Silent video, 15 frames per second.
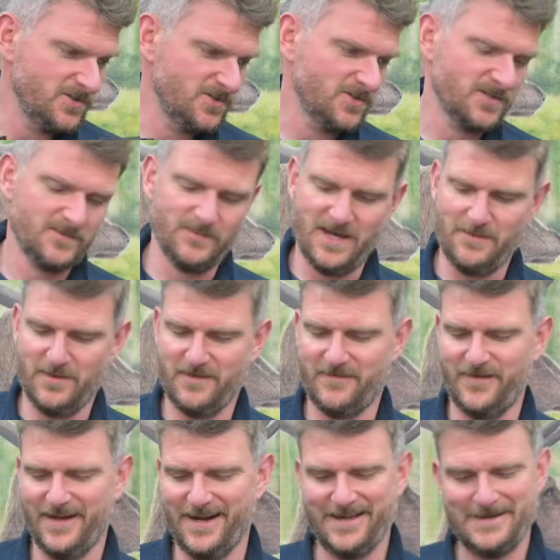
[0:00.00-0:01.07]
just maybe
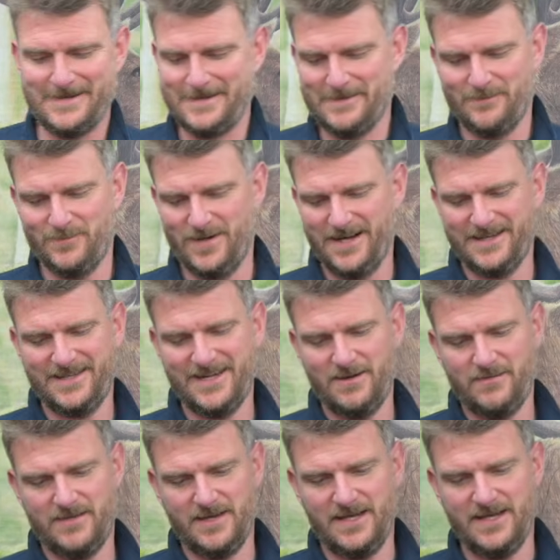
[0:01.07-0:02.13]
feel it, but I
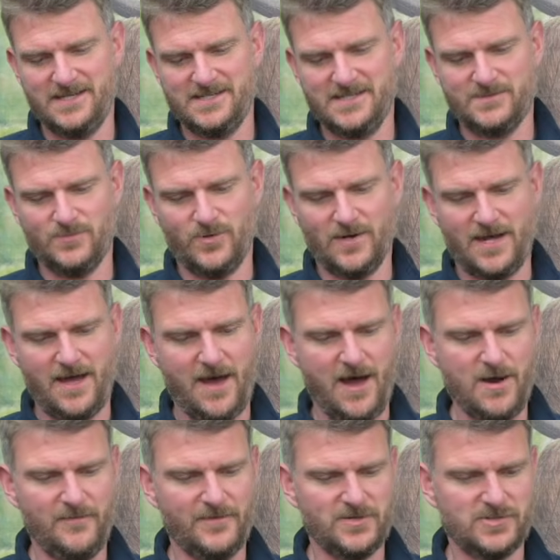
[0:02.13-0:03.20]
don't think it is. It's more like
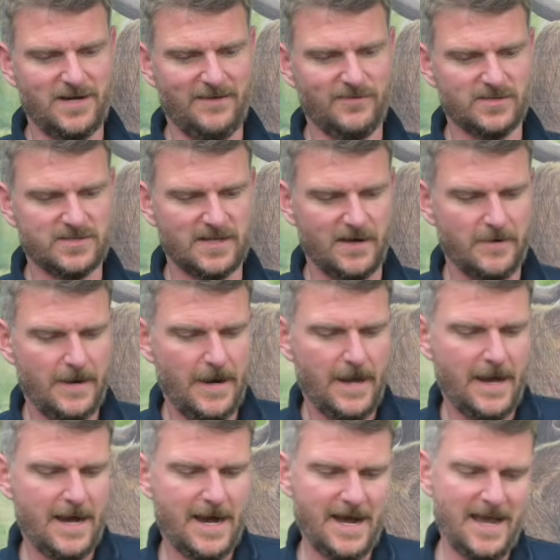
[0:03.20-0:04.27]
over travel. So
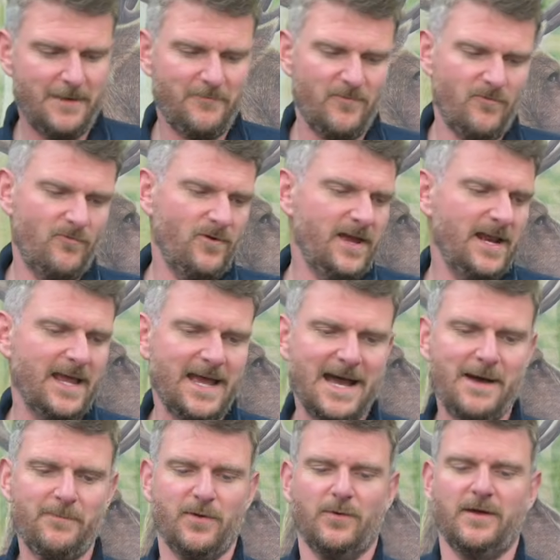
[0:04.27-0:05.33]
I am really
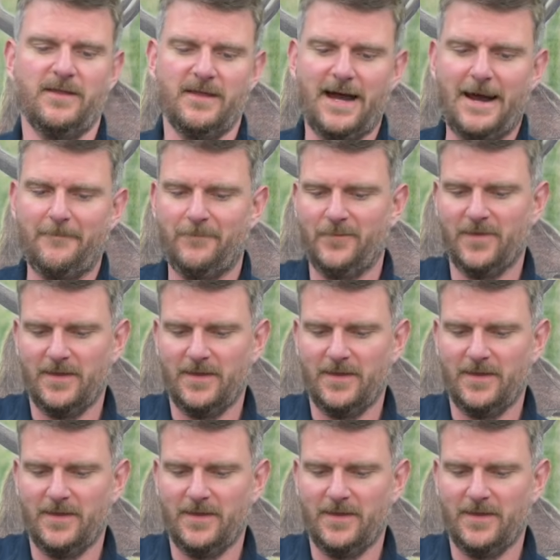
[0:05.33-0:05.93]
happy with that.